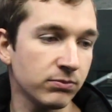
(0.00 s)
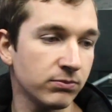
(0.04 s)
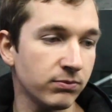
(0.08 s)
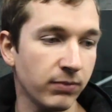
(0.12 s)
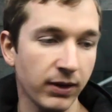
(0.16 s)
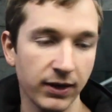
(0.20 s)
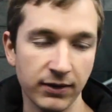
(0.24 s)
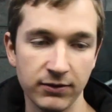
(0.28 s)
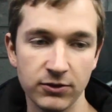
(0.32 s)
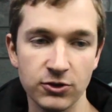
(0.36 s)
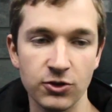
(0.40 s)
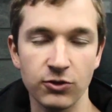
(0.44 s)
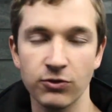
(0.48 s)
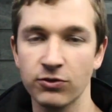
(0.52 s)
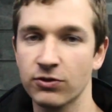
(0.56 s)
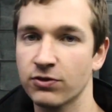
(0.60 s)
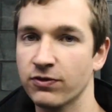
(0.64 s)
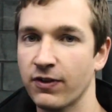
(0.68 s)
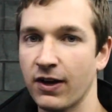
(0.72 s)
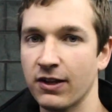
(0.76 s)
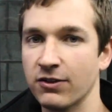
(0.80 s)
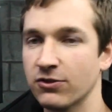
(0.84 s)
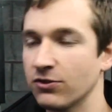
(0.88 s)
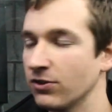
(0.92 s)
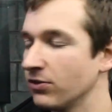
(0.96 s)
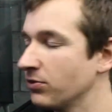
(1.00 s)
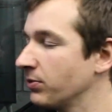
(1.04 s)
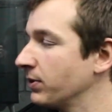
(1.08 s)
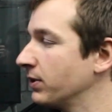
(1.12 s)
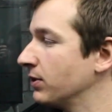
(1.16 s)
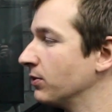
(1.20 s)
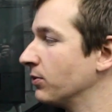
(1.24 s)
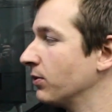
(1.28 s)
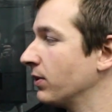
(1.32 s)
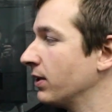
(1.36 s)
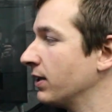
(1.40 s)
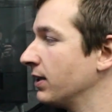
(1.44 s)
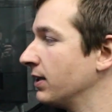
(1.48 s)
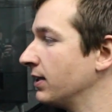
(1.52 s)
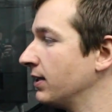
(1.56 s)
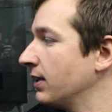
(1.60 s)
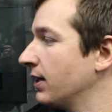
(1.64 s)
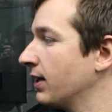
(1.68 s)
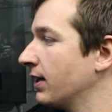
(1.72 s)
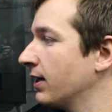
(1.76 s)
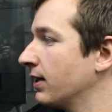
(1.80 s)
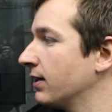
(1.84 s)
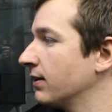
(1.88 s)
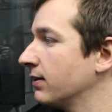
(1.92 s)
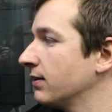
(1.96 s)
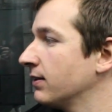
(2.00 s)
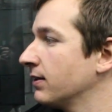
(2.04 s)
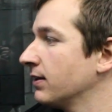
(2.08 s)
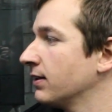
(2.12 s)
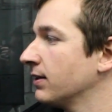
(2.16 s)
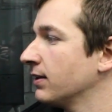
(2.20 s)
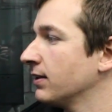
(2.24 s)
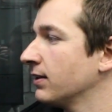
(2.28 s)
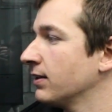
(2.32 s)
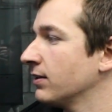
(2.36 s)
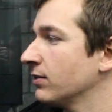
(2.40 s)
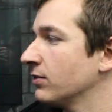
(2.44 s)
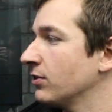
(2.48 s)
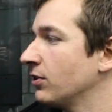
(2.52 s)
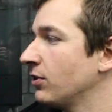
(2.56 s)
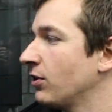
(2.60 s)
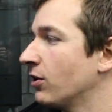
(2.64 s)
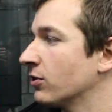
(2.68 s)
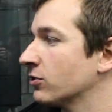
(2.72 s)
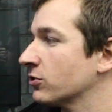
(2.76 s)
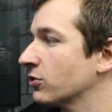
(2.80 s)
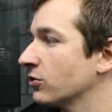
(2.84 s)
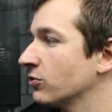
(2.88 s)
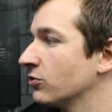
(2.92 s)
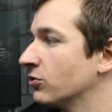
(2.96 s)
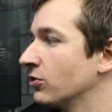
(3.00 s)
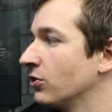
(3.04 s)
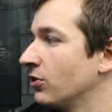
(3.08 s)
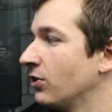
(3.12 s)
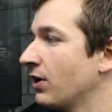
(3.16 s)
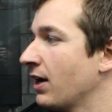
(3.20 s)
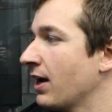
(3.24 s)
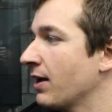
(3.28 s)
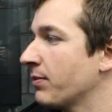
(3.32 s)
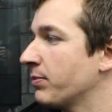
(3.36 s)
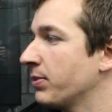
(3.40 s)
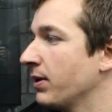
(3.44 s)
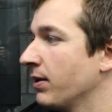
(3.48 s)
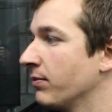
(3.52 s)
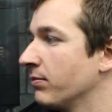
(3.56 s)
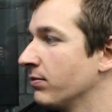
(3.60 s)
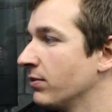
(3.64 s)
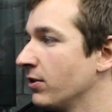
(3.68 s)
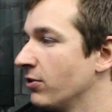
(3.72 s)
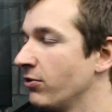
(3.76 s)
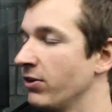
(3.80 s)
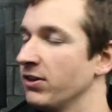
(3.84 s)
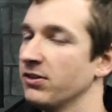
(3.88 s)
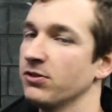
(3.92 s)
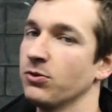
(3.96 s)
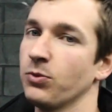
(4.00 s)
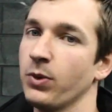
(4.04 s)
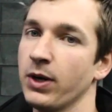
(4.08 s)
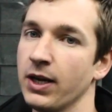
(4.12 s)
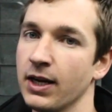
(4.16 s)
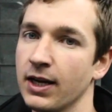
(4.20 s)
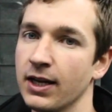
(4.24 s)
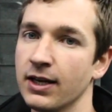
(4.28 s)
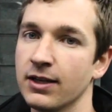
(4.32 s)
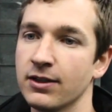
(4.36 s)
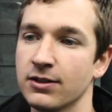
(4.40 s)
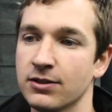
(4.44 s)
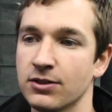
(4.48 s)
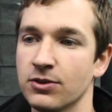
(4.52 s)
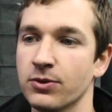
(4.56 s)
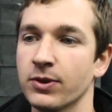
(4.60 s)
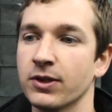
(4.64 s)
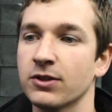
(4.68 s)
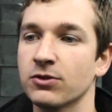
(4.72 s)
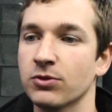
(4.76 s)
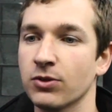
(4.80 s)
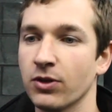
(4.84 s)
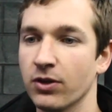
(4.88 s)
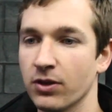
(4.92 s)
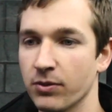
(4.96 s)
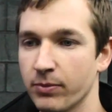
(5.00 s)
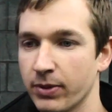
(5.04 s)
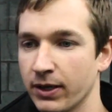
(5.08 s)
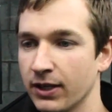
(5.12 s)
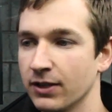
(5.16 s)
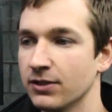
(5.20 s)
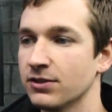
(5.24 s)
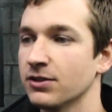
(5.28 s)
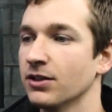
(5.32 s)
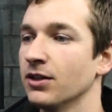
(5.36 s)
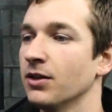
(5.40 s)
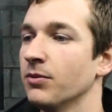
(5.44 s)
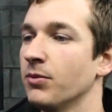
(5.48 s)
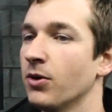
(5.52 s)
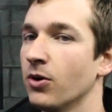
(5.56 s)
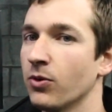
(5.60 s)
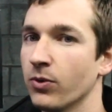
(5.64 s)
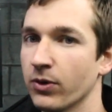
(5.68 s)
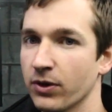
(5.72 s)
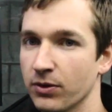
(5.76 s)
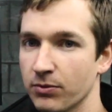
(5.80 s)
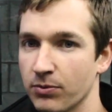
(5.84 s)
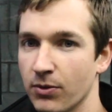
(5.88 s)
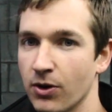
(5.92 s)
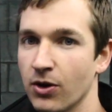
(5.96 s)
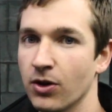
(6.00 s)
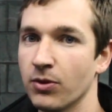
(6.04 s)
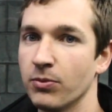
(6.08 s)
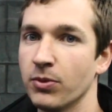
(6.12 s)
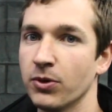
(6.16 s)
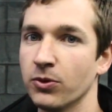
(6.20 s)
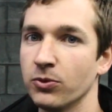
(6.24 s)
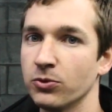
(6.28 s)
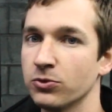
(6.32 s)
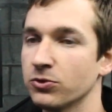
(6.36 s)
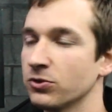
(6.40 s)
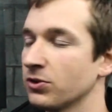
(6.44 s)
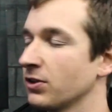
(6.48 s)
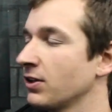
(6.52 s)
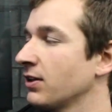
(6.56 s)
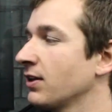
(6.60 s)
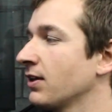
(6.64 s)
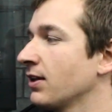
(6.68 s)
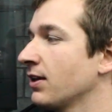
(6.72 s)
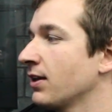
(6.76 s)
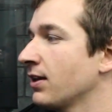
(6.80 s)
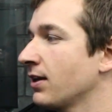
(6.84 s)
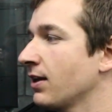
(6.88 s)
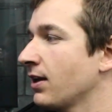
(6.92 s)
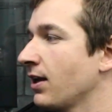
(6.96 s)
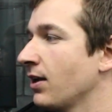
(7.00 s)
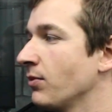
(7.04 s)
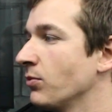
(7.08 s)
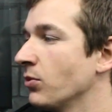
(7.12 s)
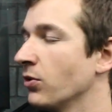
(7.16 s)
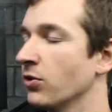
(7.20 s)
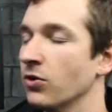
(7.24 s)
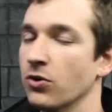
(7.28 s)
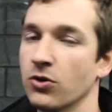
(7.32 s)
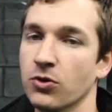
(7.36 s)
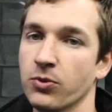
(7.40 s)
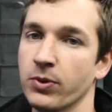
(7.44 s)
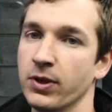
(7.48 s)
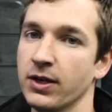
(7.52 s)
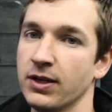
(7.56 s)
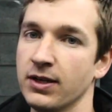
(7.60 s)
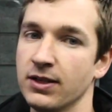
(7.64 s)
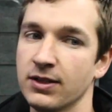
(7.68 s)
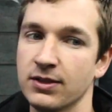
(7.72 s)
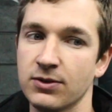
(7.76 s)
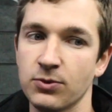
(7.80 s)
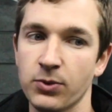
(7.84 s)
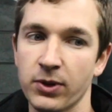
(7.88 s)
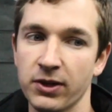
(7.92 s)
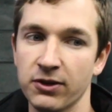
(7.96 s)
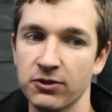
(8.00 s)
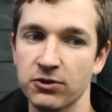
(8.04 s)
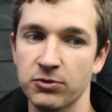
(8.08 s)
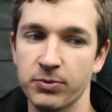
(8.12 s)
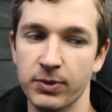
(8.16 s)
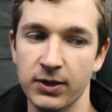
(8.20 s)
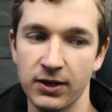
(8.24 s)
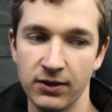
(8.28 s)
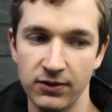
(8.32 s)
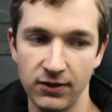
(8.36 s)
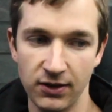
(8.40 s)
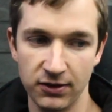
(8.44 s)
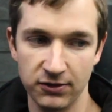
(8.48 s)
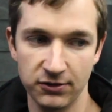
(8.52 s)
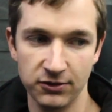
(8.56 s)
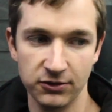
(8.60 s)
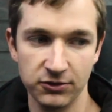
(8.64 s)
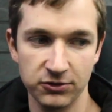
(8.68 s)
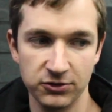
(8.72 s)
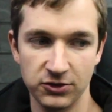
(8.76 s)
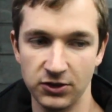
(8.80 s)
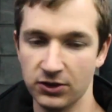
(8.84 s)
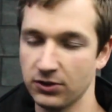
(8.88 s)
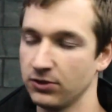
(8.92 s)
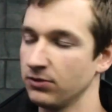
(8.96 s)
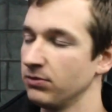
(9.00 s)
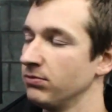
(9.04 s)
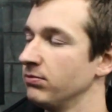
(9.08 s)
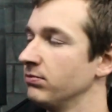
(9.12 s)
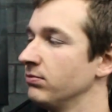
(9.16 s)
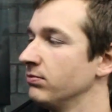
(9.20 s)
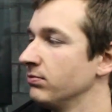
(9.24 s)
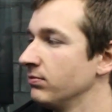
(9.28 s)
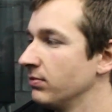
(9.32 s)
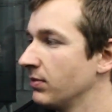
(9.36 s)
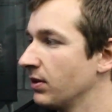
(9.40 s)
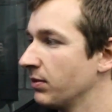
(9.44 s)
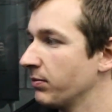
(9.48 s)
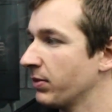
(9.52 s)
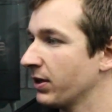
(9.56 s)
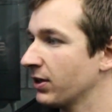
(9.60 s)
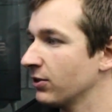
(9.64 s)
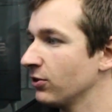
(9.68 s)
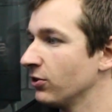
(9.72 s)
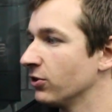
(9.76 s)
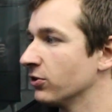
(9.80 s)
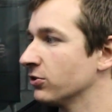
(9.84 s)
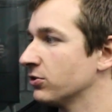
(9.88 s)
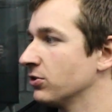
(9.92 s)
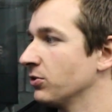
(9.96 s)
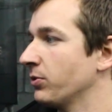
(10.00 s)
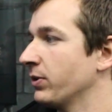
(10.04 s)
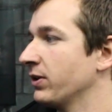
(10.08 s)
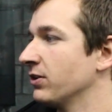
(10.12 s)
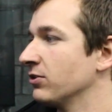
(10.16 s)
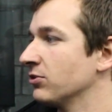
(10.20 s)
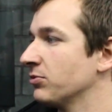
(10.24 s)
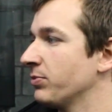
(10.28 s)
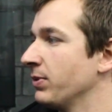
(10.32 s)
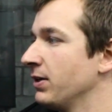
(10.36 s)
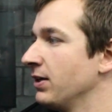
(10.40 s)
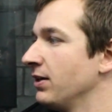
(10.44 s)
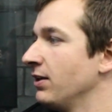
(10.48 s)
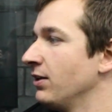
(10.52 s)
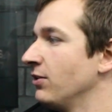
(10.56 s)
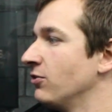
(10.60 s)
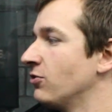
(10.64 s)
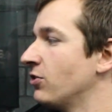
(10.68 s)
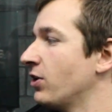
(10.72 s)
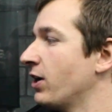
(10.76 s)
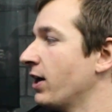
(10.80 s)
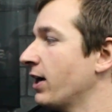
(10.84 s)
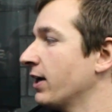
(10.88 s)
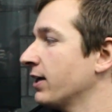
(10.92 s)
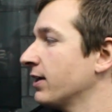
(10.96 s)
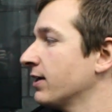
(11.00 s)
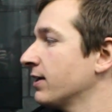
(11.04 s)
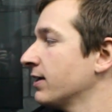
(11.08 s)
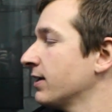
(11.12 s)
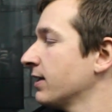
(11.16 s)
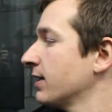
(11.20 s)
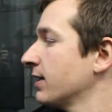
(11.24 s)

be tons faster if we do the launch control RPM. The reason we needed to do it because we've got the bigger turbo, wanted more boost, and we're nowhere near to wheel spinning. This will still be close to wheel spinning it dry.